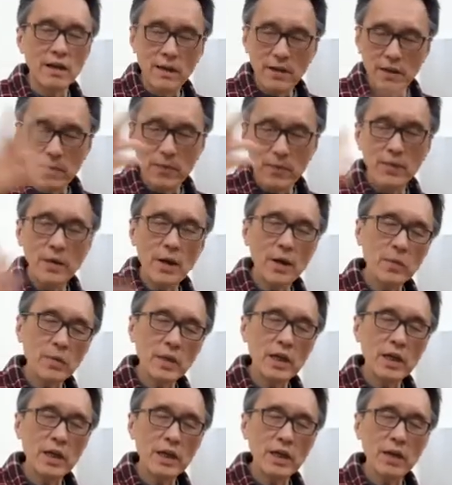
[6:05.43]

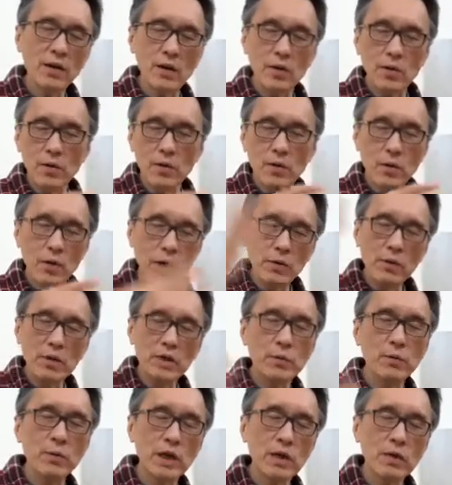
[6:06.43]
family or whoever
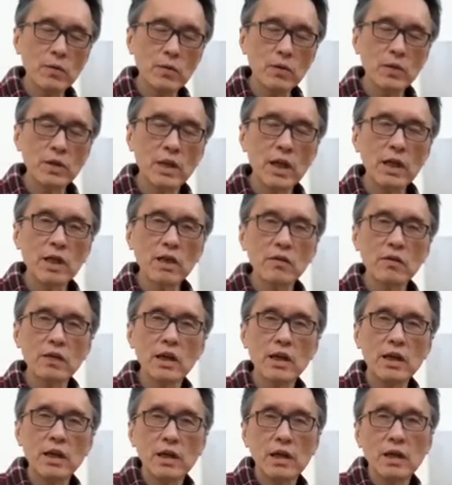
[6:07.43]
speak Fujian, you
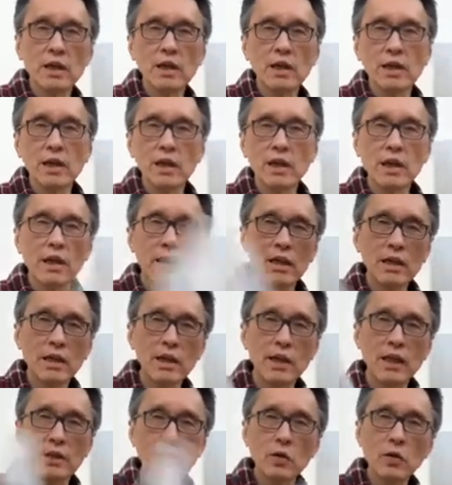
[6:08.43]
say
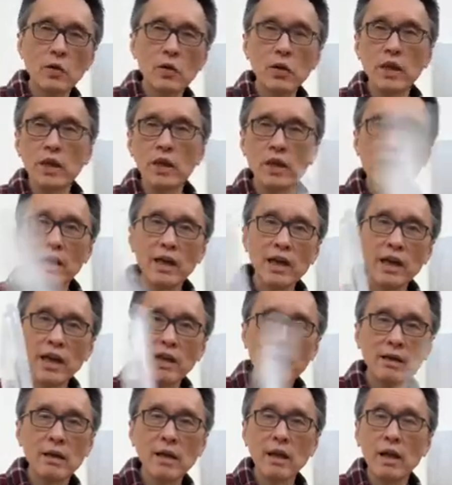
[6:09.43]
Hian Kui,
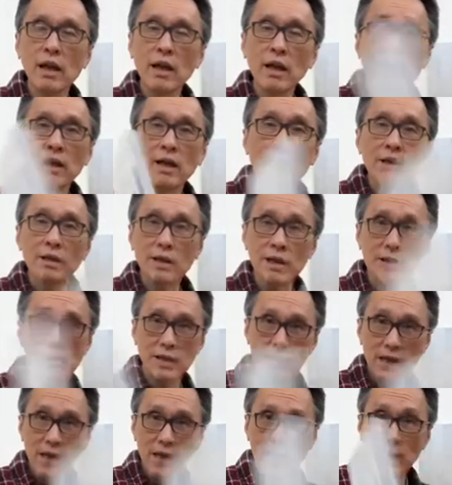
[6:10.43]
Hian. This is
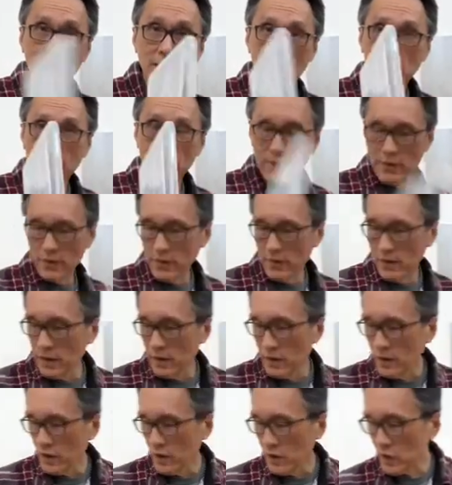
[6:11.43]
Hian.
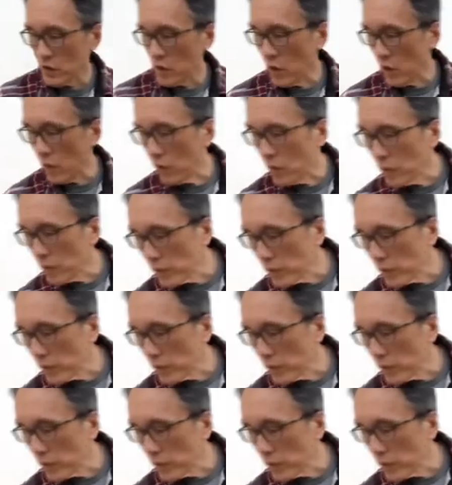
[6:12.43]
So